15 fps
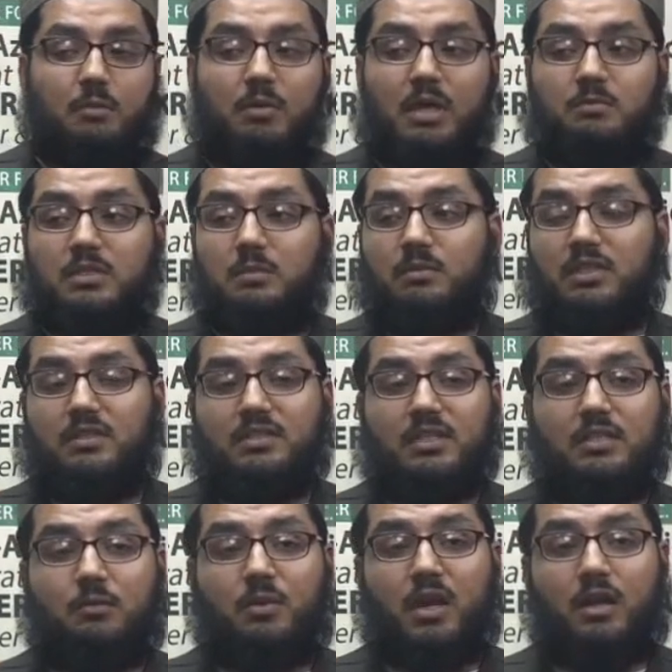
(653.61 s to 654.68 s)
Imam Shibli, he
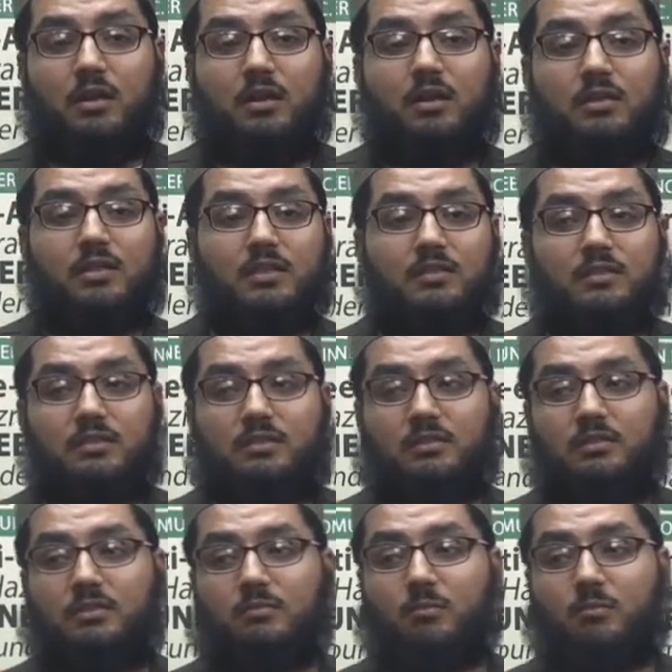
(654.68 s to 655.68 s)
says that when I heard this,